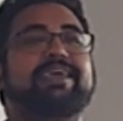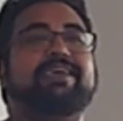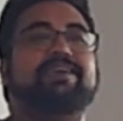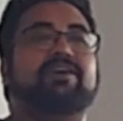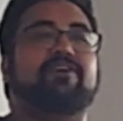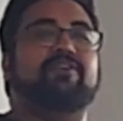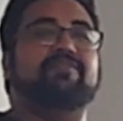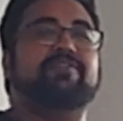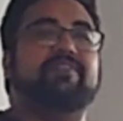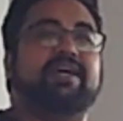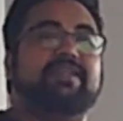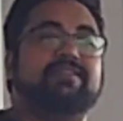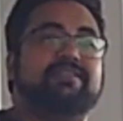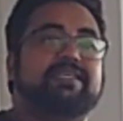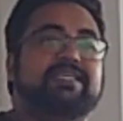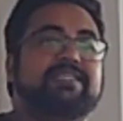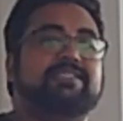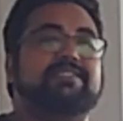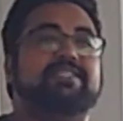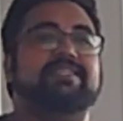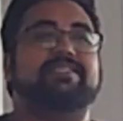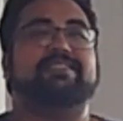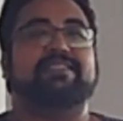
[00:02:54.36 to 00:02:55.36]
take on that
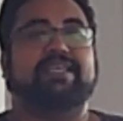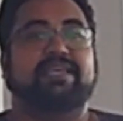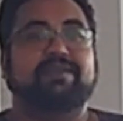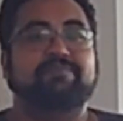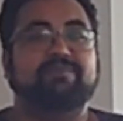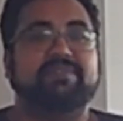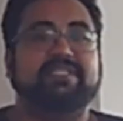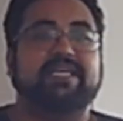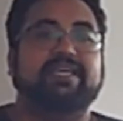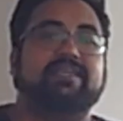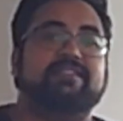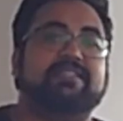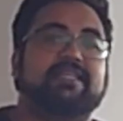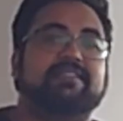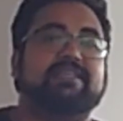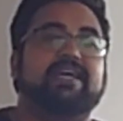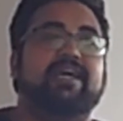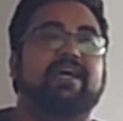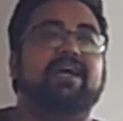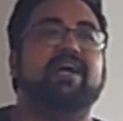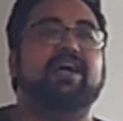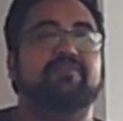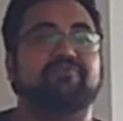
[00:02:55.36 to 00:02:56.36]
is the same take that
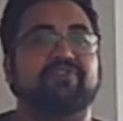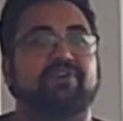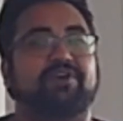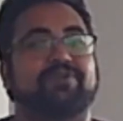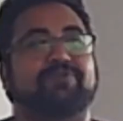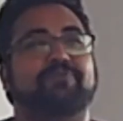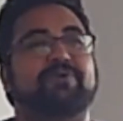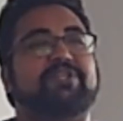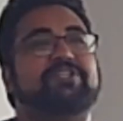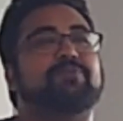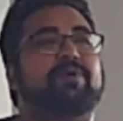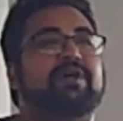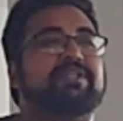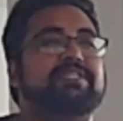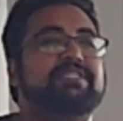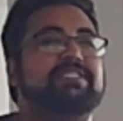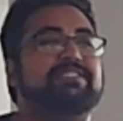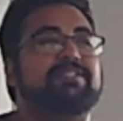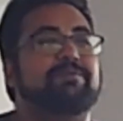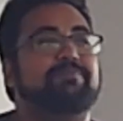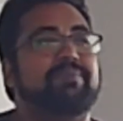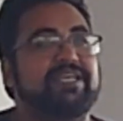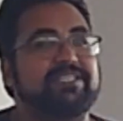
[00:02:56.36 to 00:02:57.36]
I have on which one
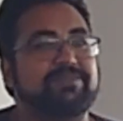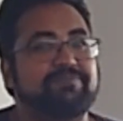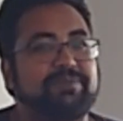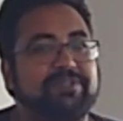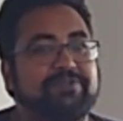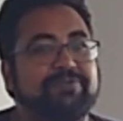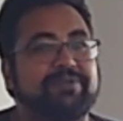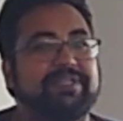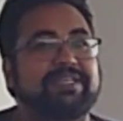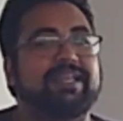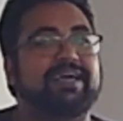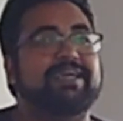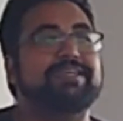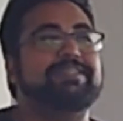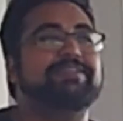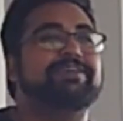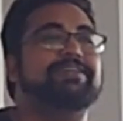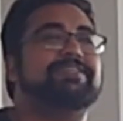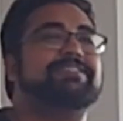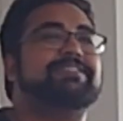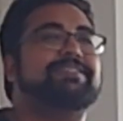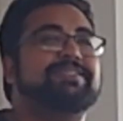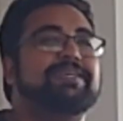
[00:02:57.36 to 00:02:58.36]
is the best between
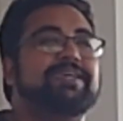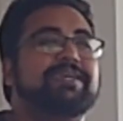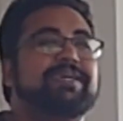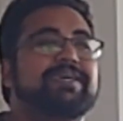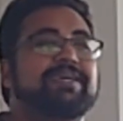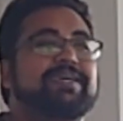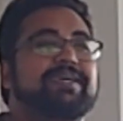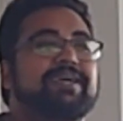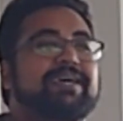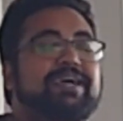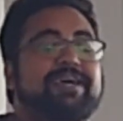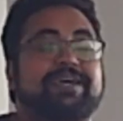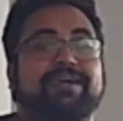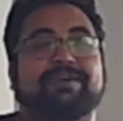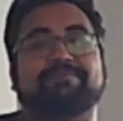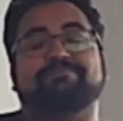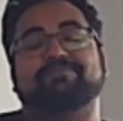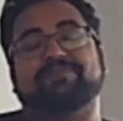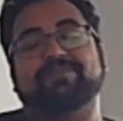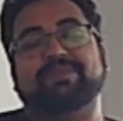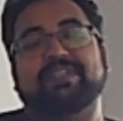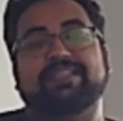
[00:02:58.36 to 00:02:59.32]
Linux and